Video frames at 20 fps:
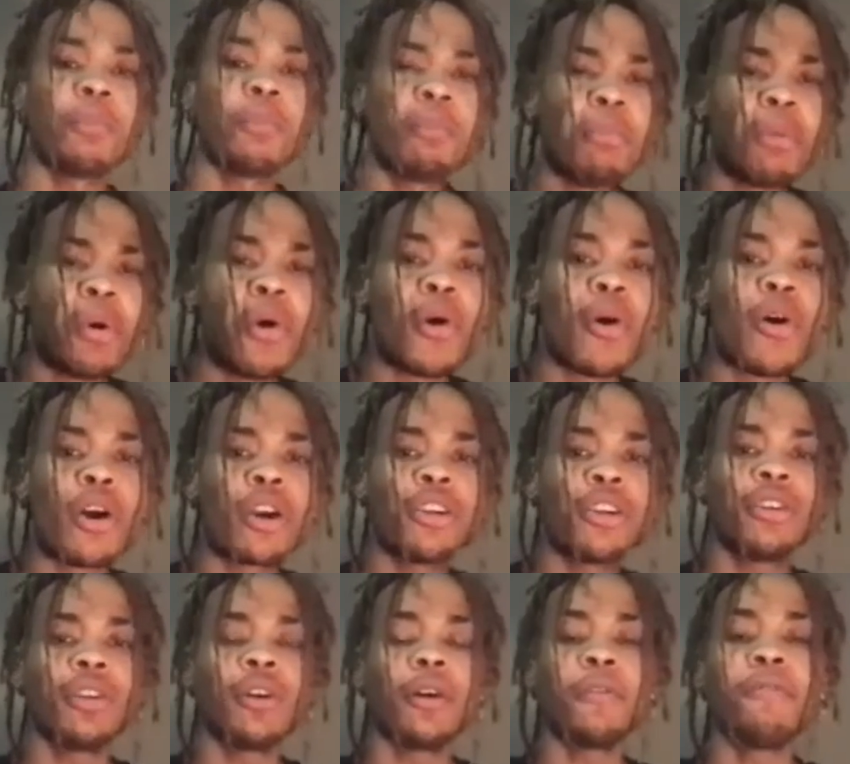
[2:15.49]
more
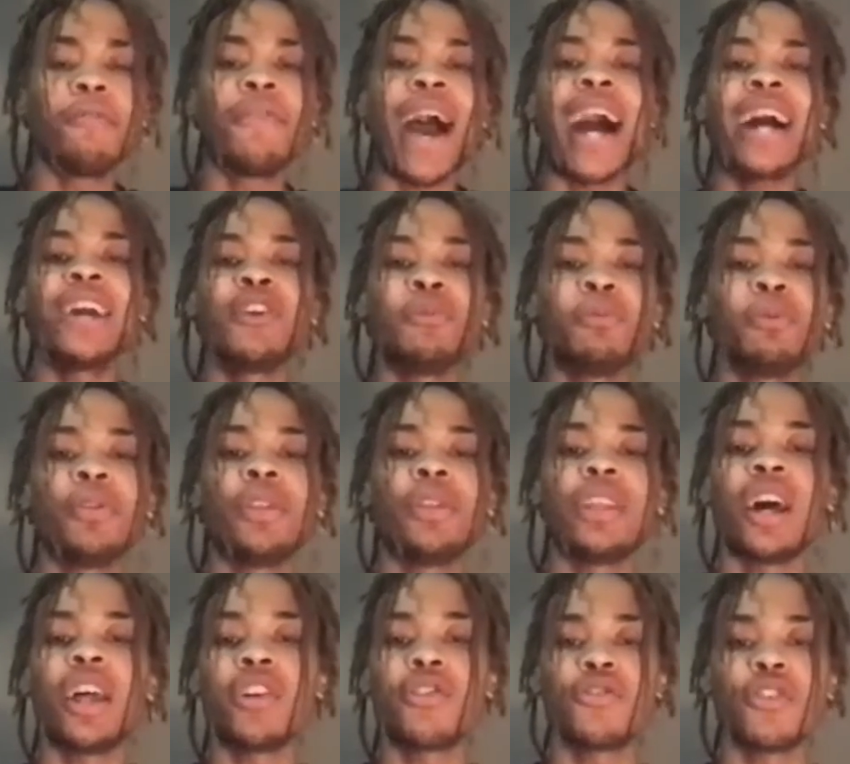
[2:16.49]
valuable than
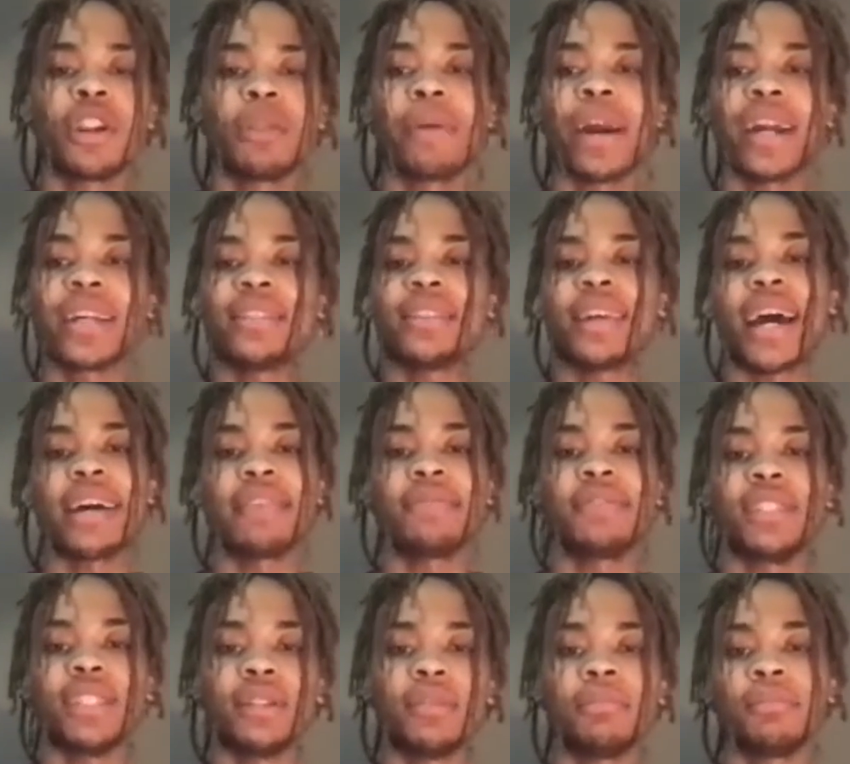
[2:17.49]
other running backs that I've
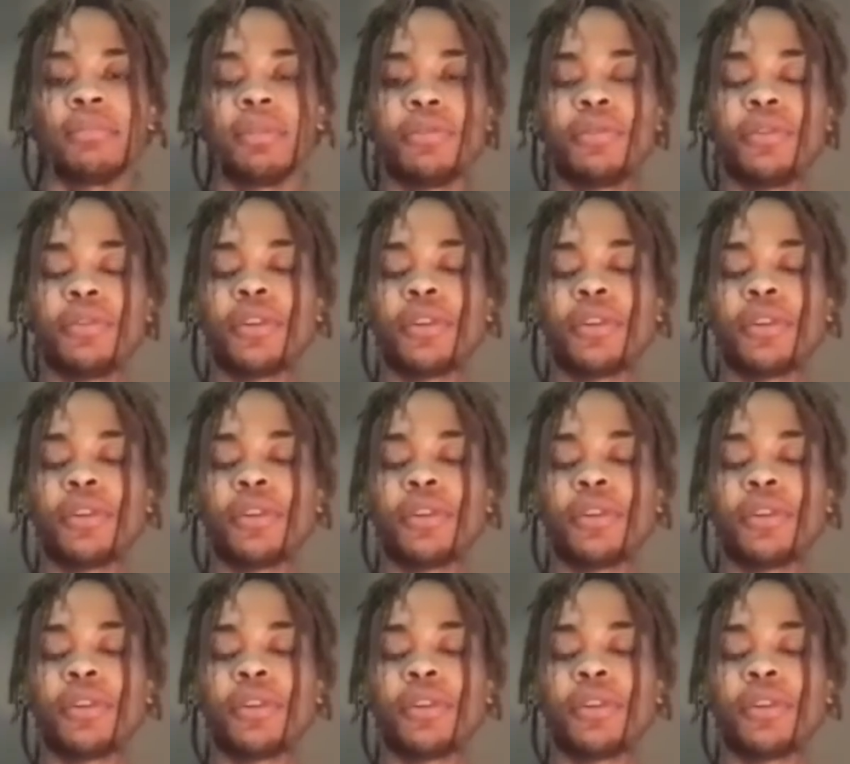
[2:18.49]
seen before.